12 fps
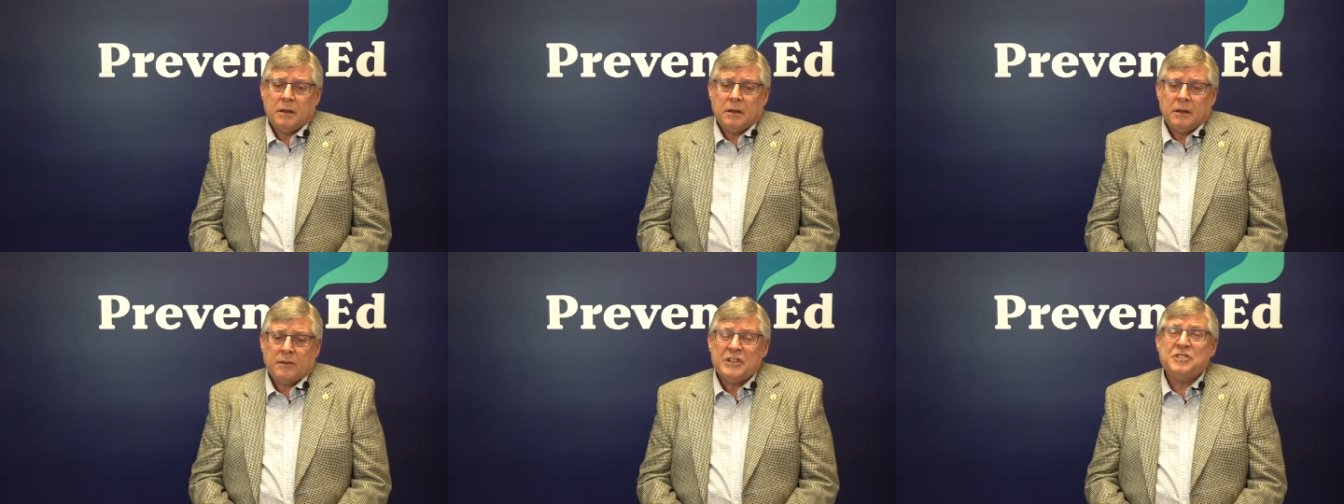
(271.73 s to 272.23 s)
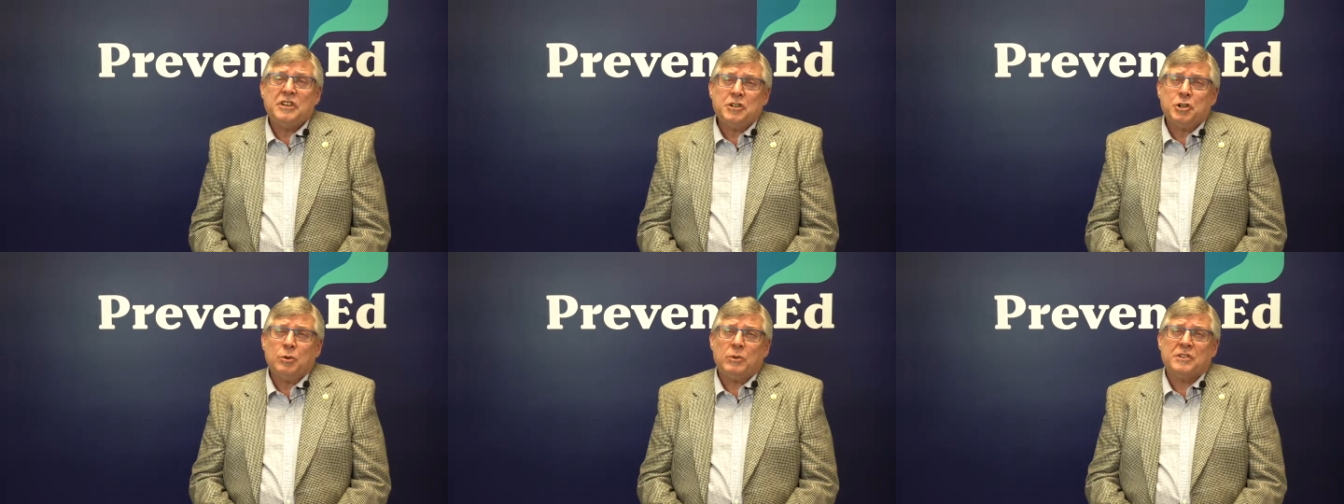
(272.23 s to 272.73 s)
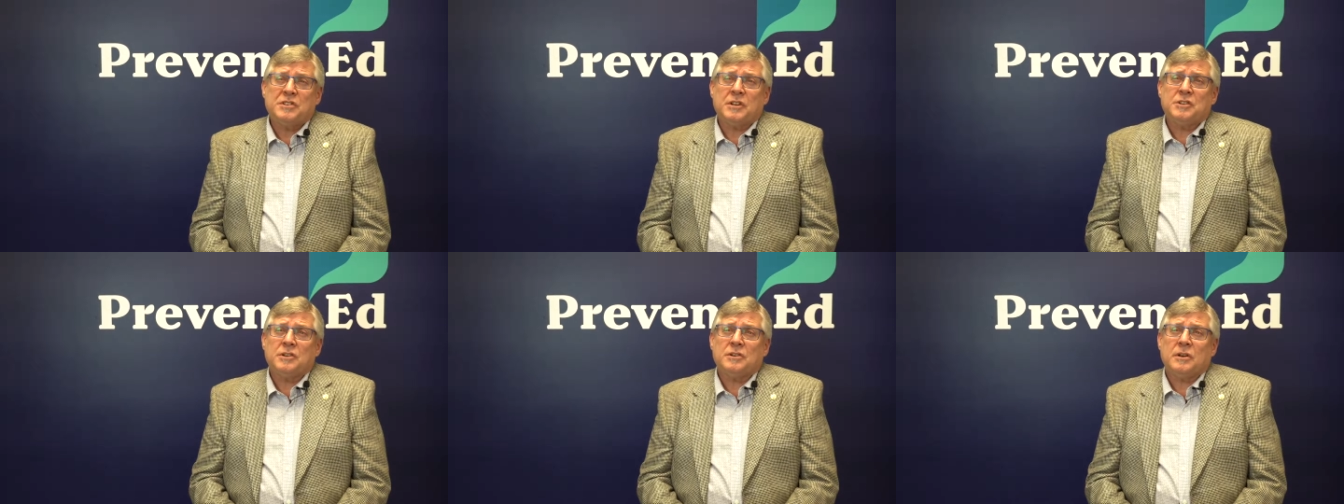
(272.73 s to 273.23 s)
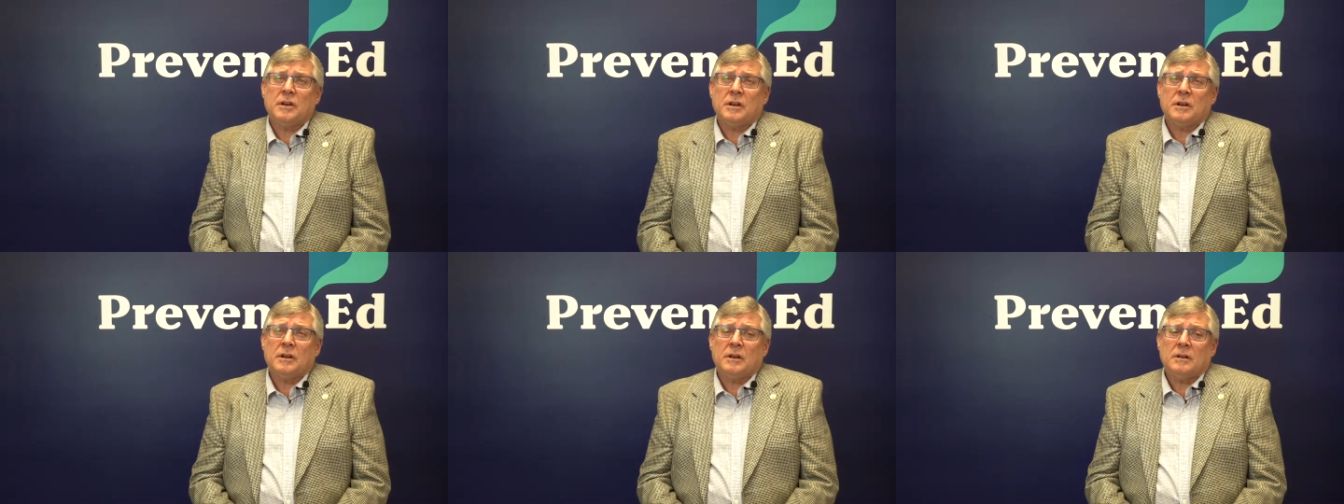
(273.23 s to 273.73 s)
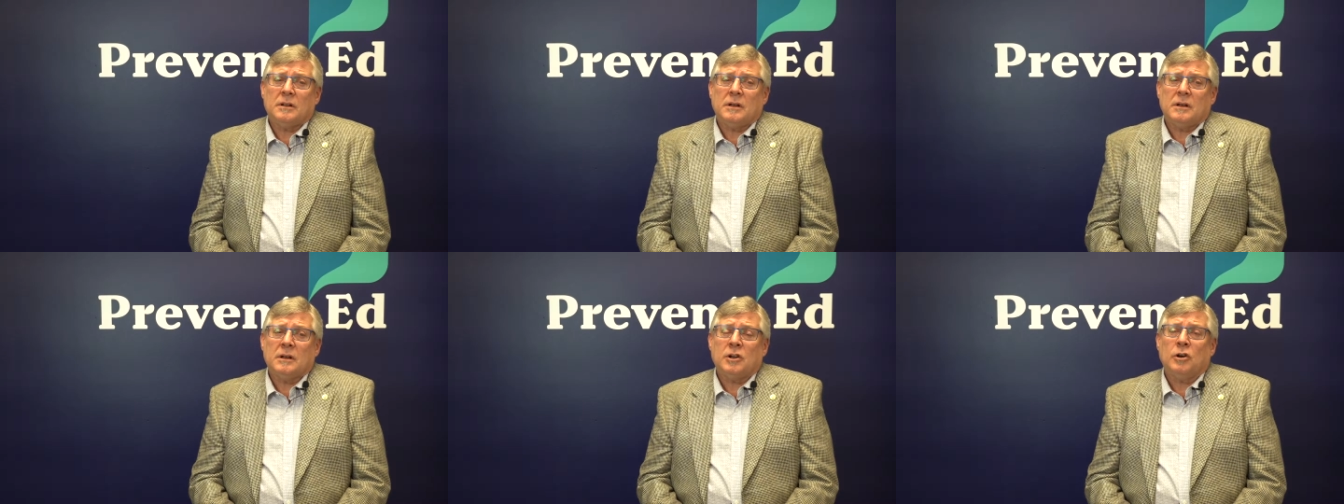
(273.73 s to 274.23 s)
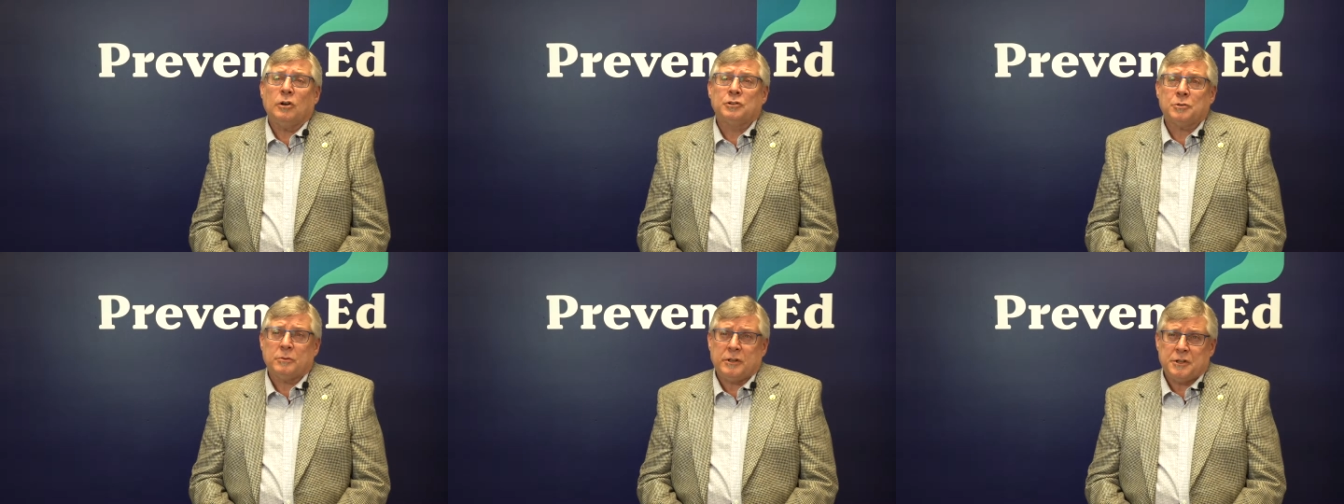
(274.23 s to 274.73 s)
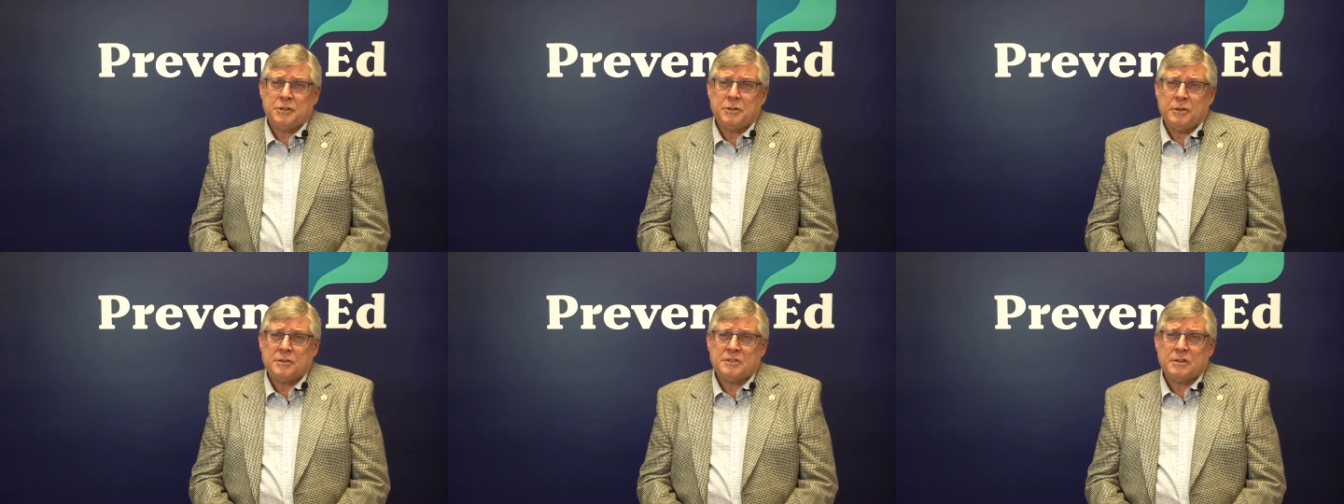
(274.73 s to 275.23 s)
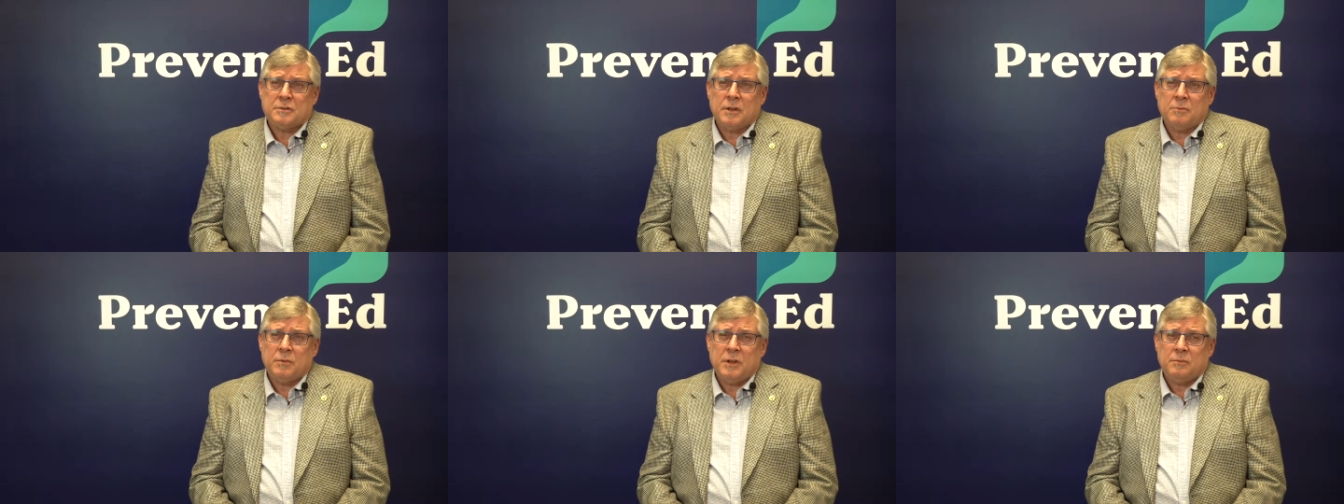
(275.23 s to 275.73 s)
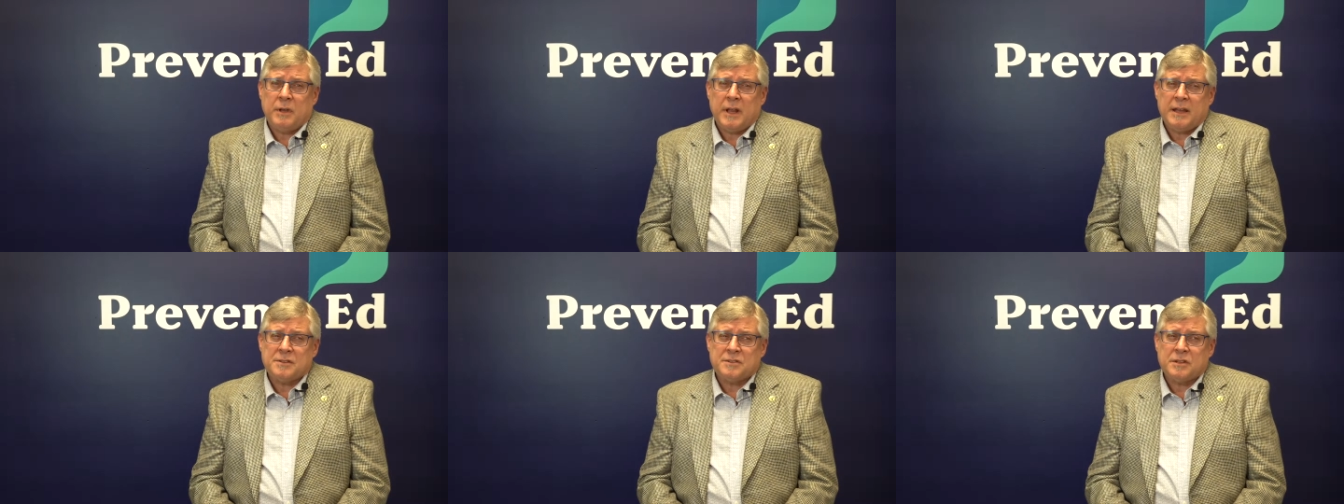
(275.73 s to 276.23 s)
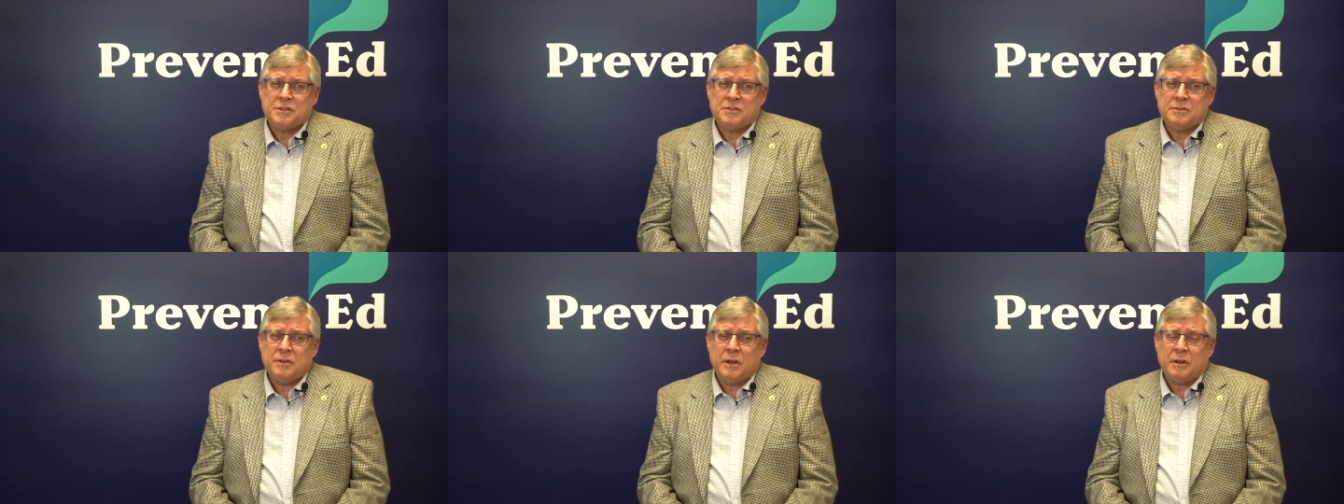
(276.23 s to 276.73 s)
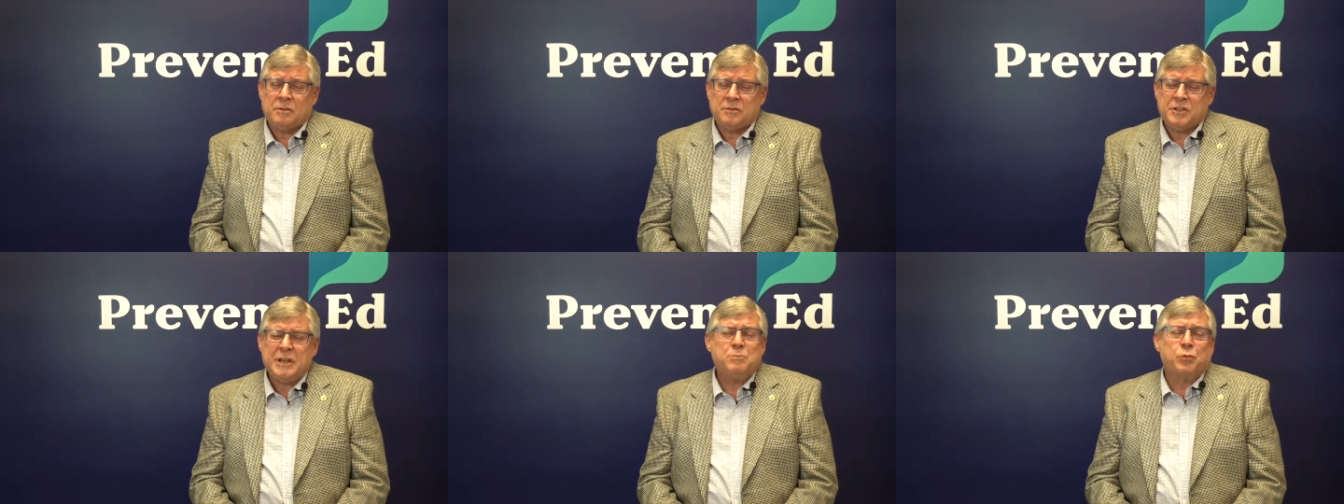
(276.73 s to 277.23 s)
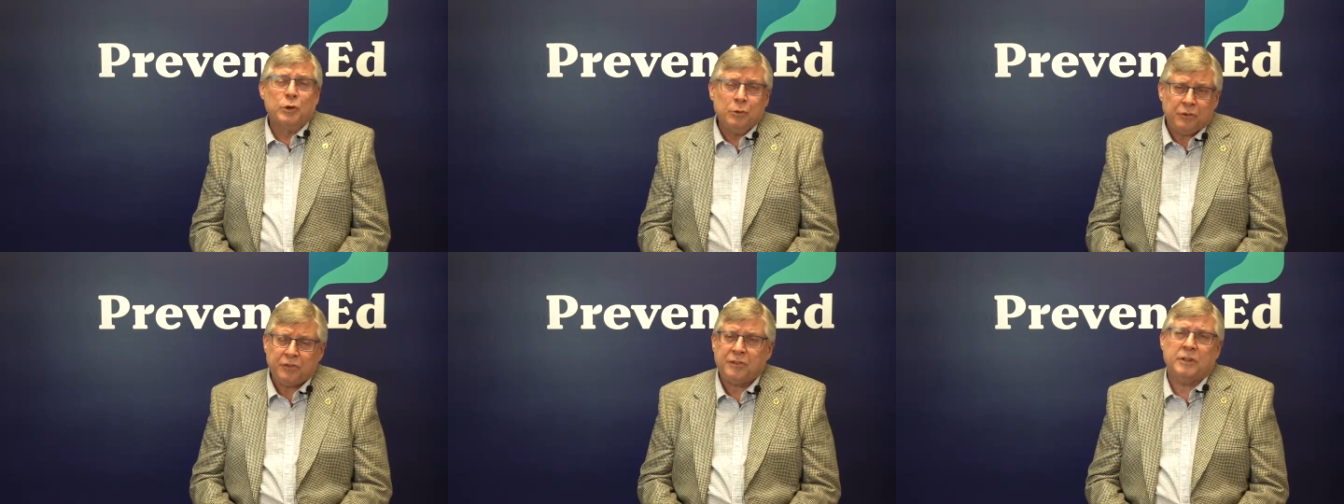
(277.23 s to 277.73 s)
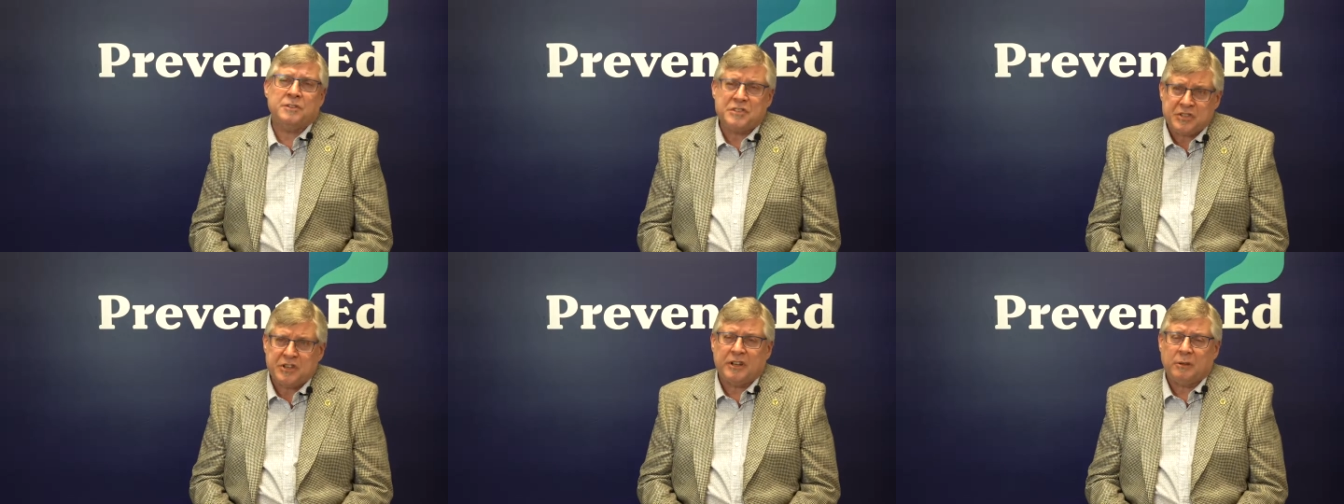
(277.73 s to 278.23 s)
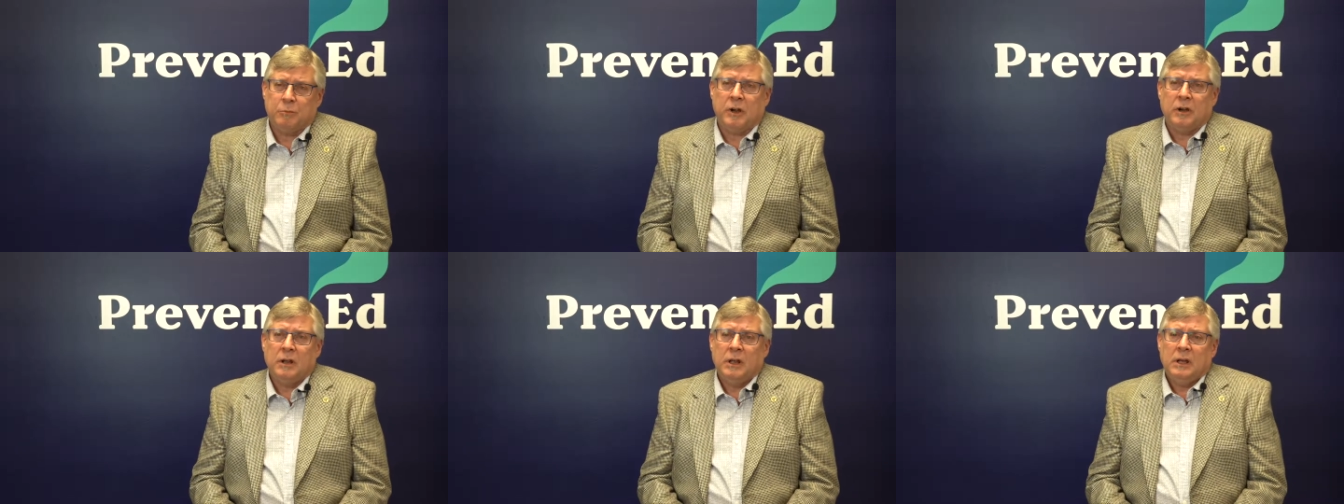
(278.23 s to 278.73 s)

this issue was such a cultural issue, and it had such deep roots in stigma.